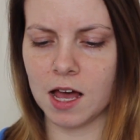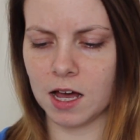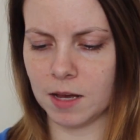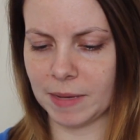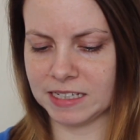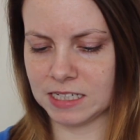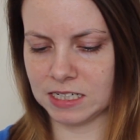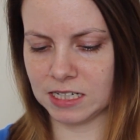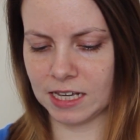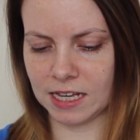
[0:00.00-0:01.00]
I
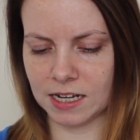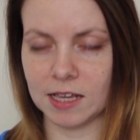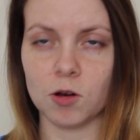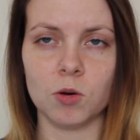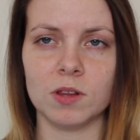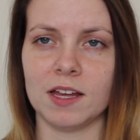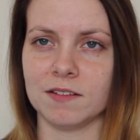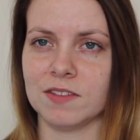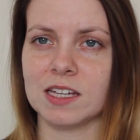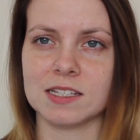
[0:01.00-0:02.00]
didn't get a whole lot
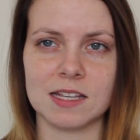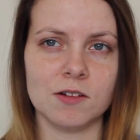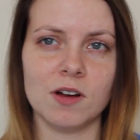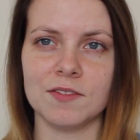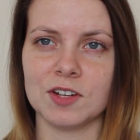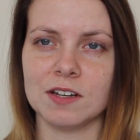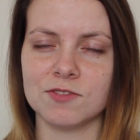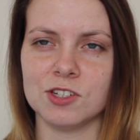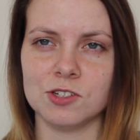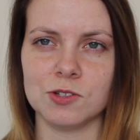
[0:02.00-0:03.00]
of things. I don't have enough
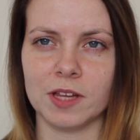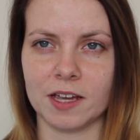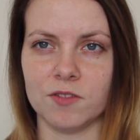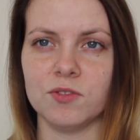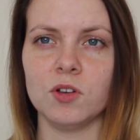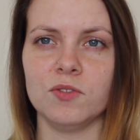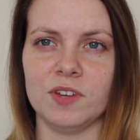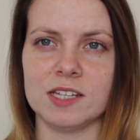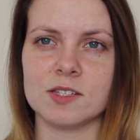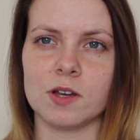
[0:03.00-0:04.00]
to do like a full
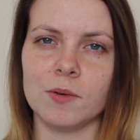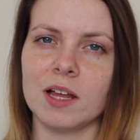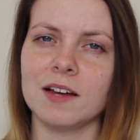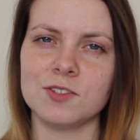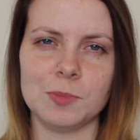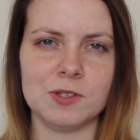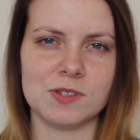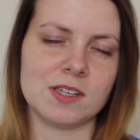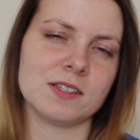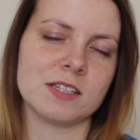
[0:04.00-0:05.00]
face, so I will have to be
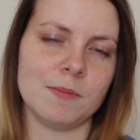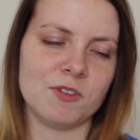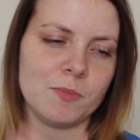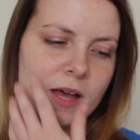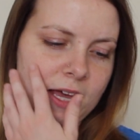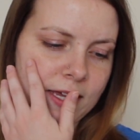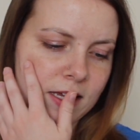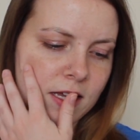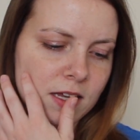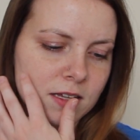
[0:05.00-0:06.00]
using some of my